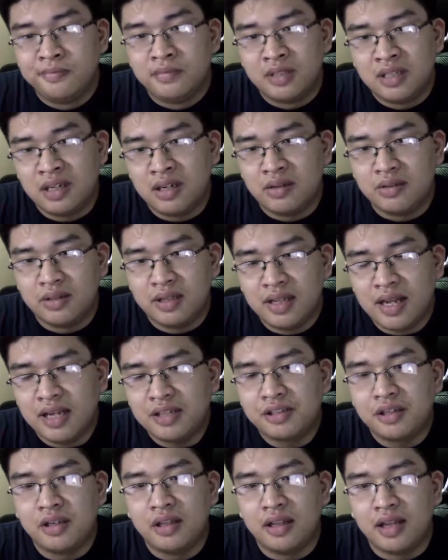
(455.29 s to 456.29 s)
Now, the
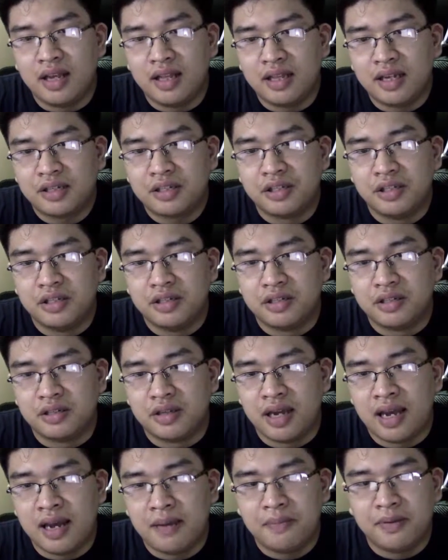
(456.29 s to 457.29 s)
national elections
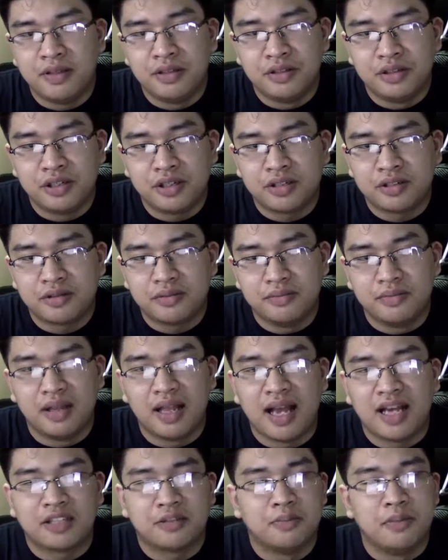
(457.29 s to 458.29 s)
happened just
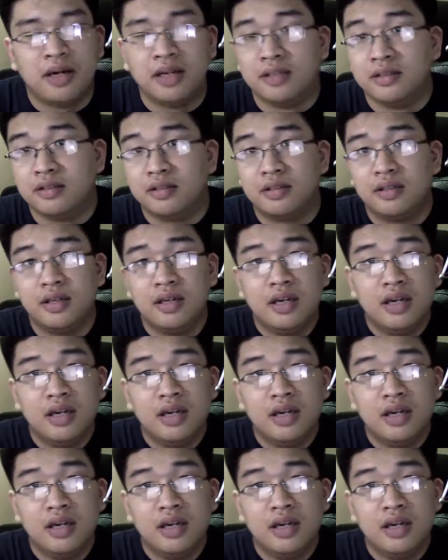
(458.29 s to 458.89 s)
last month,